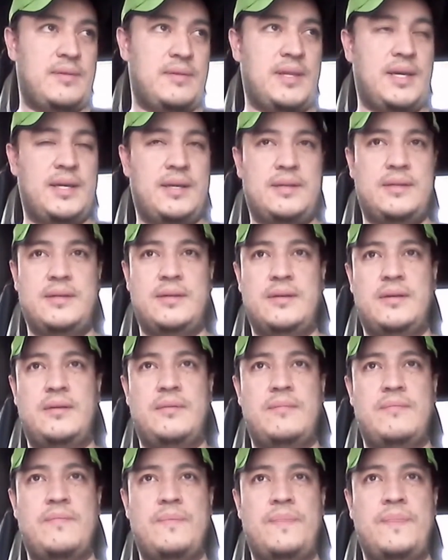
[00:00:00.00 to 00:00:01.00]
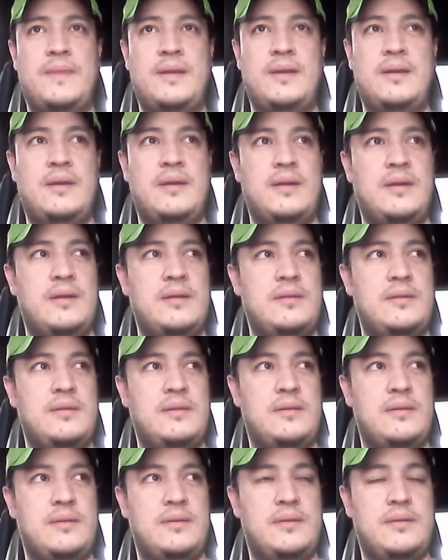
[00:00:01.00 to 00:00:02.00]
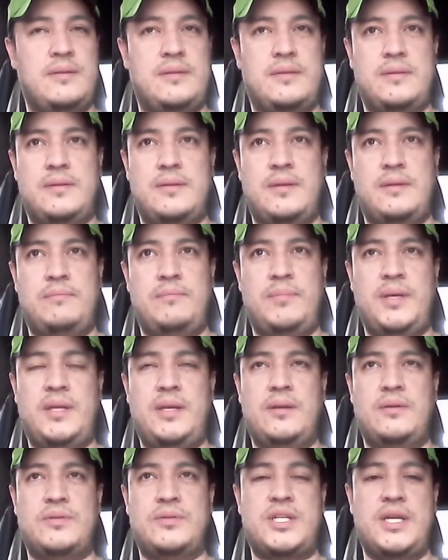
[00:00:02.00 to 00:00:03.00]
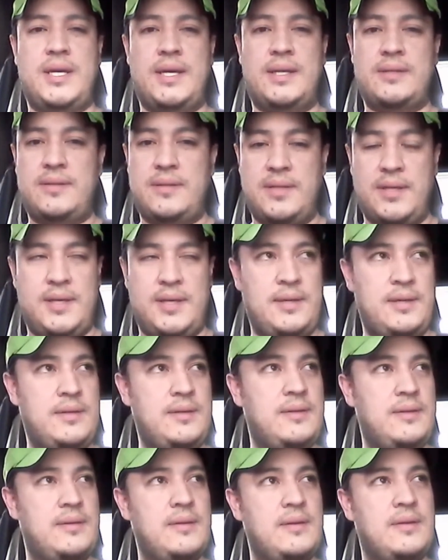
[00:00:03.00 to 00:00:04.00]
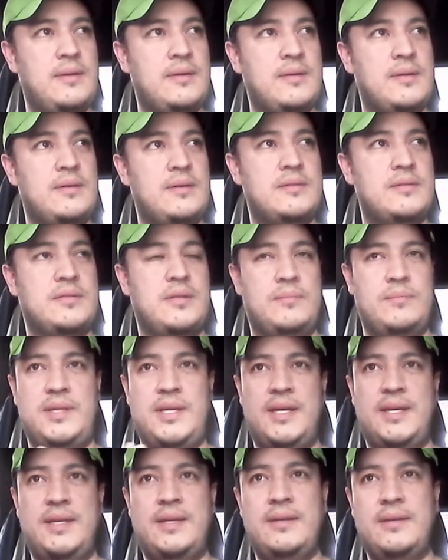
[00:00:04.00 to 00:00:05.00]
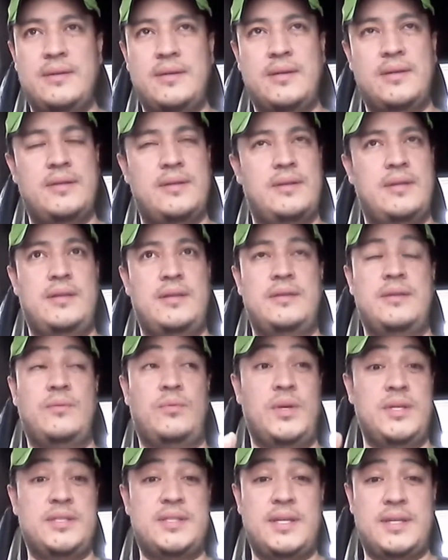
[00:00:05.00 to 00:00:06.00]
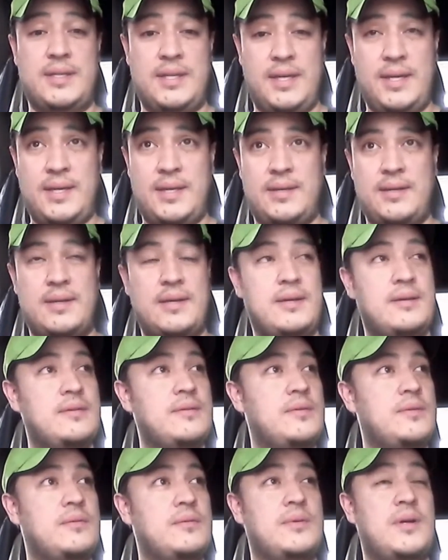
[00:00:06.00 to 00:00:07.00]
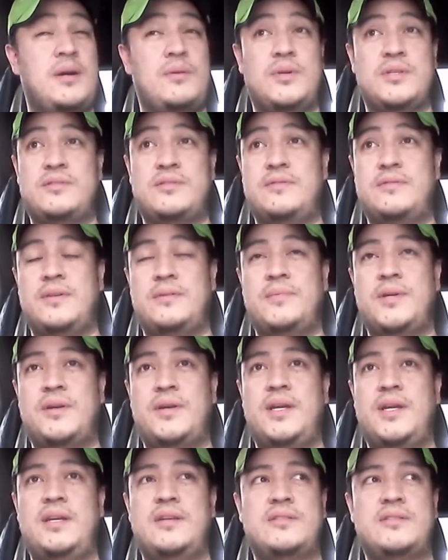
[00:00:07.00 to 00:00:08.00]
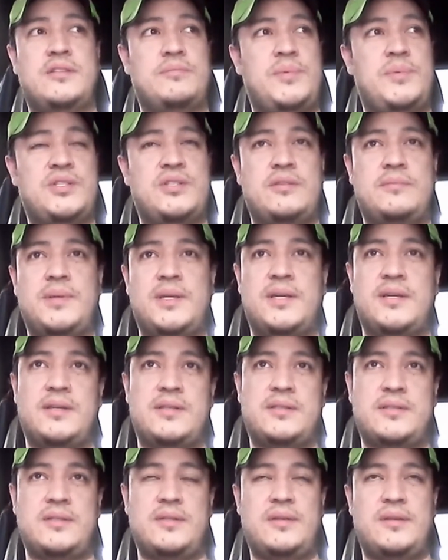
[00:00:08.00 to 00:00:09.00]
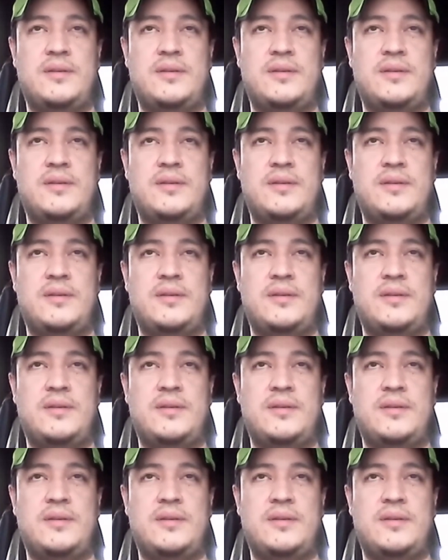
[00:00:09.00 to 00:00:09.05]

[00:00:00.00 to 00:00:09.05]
like the video chat thing. Some did, and the ones that did, I was very suspicious because